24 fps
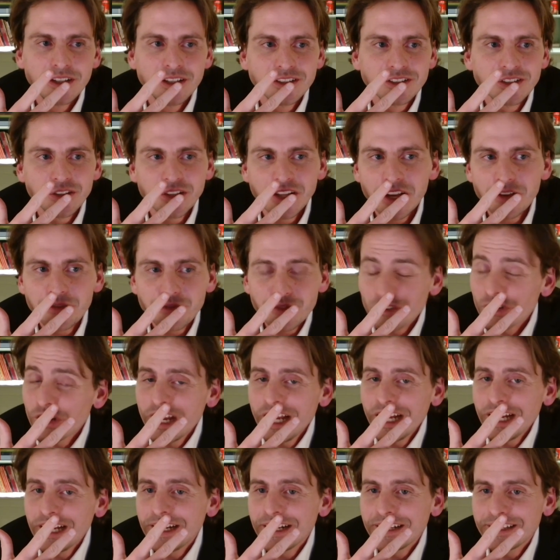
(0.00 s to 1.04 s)
So they have
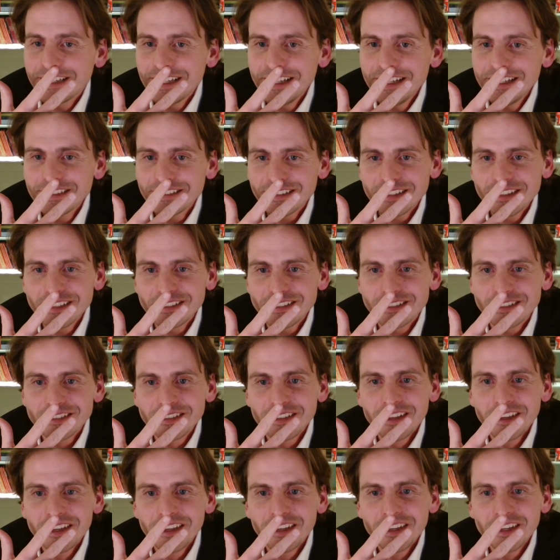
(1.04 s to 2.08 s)
created a thesis
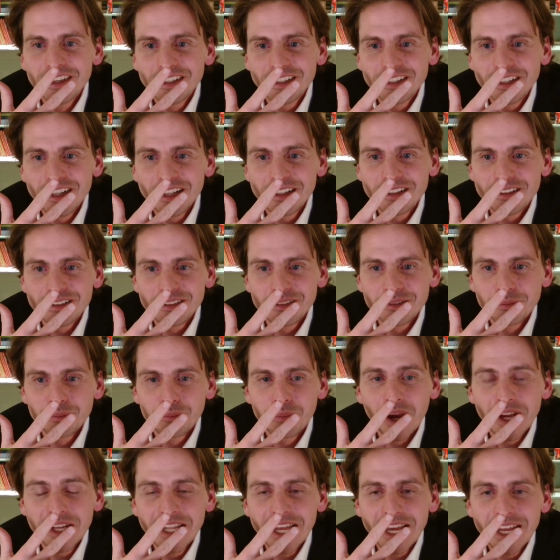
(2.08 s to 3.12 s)
that
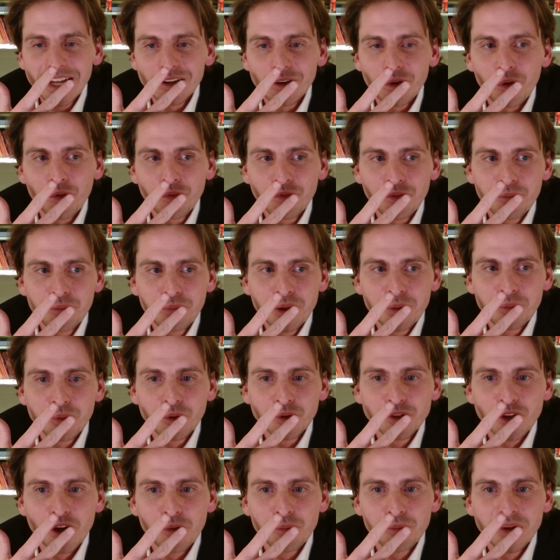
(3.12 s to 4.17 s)
by then often
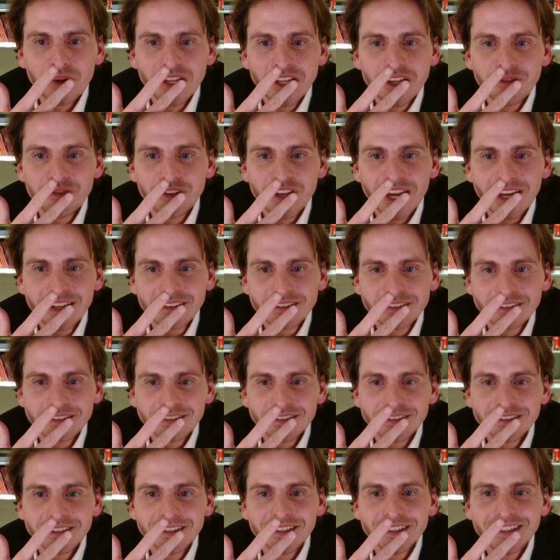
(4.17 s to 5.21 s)
people don't believe yet,
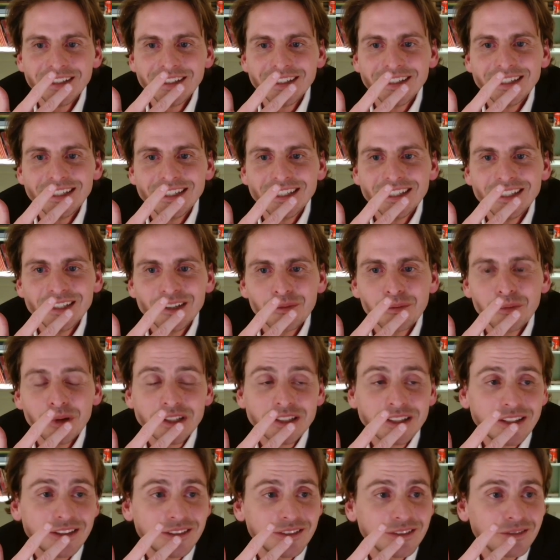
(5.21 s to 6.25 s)

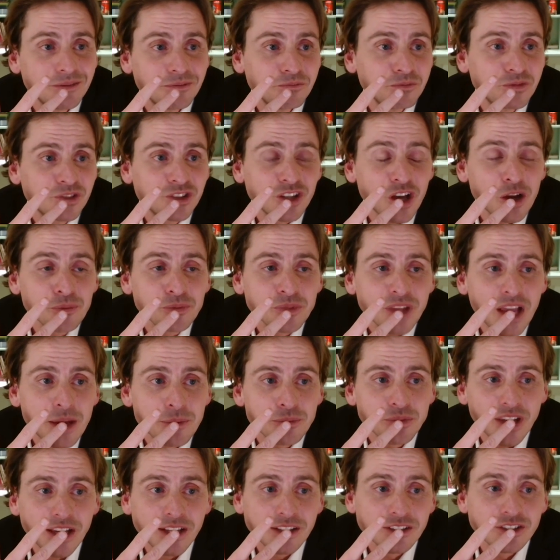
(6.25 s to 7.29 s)
but
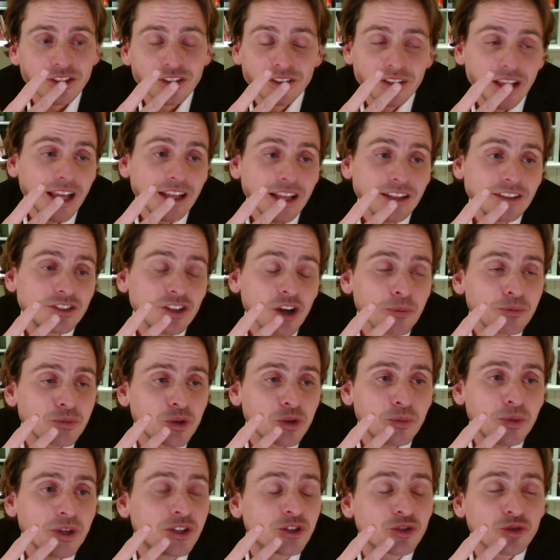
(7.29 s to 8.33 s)
sometimes ends, ends up
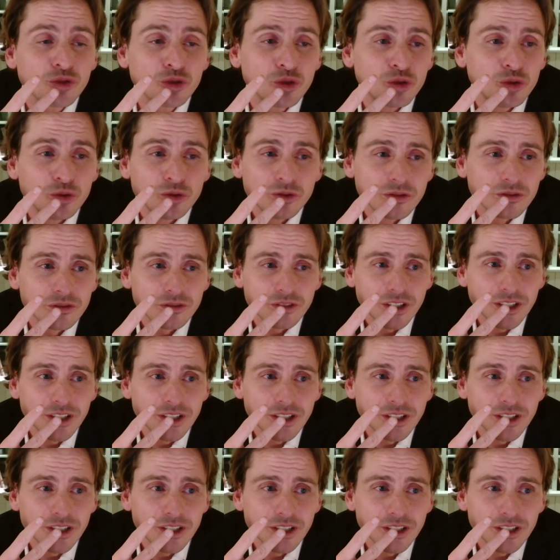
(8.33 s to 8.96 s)
to be true